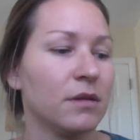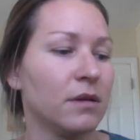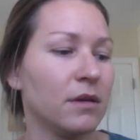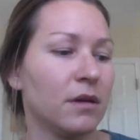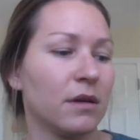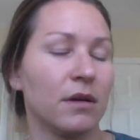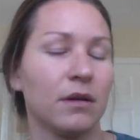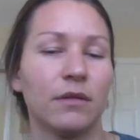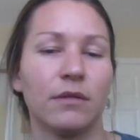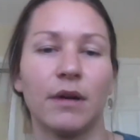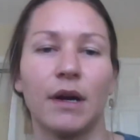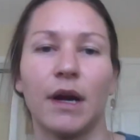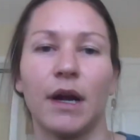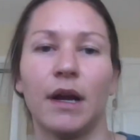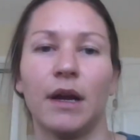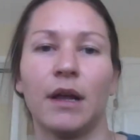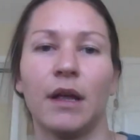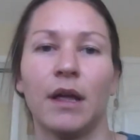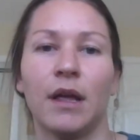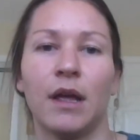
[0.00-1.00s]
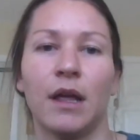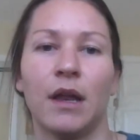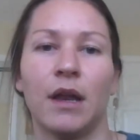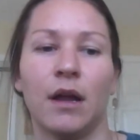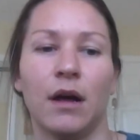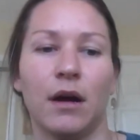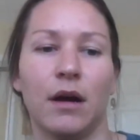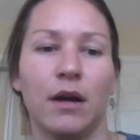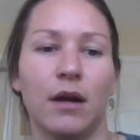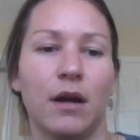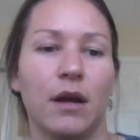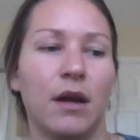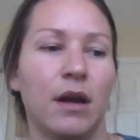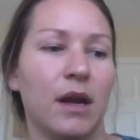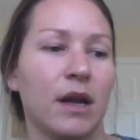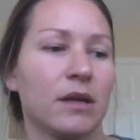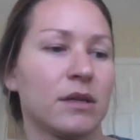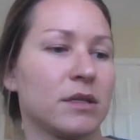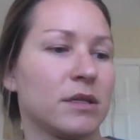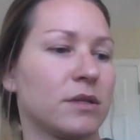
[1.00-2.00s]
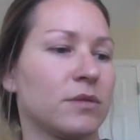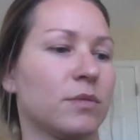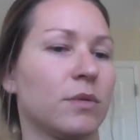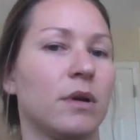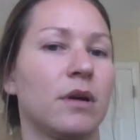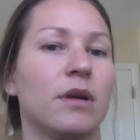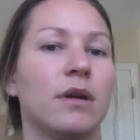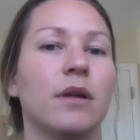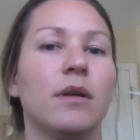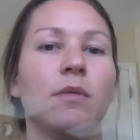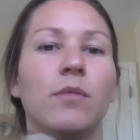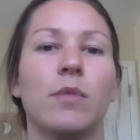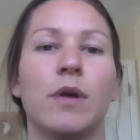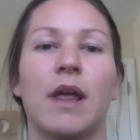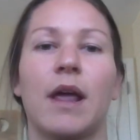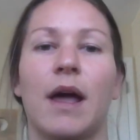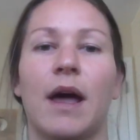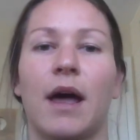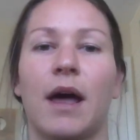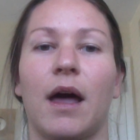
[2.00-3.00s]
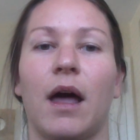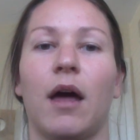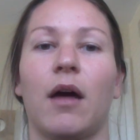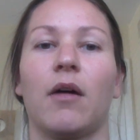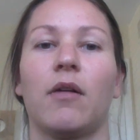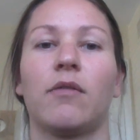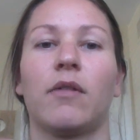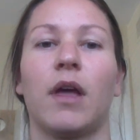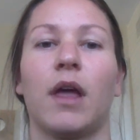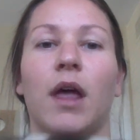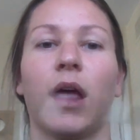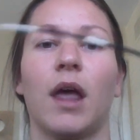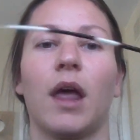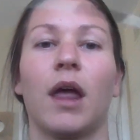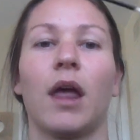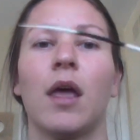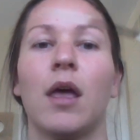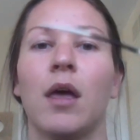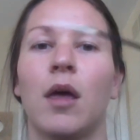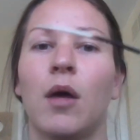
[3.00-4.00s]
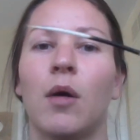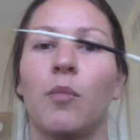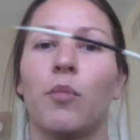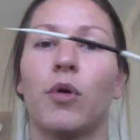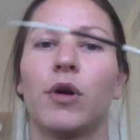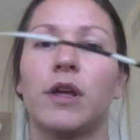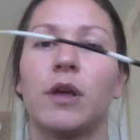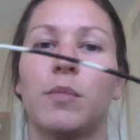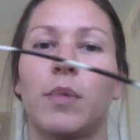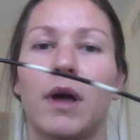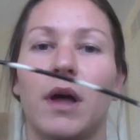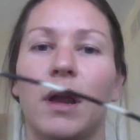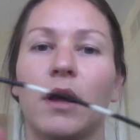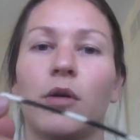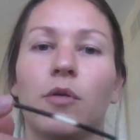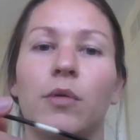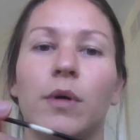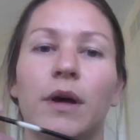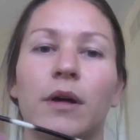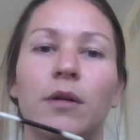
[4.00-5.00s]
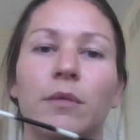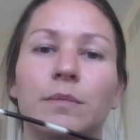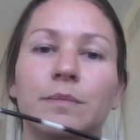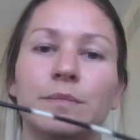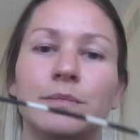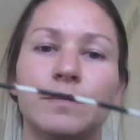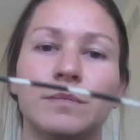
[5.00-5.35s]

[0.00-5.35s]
All right, our next one, we have a porcupine quill.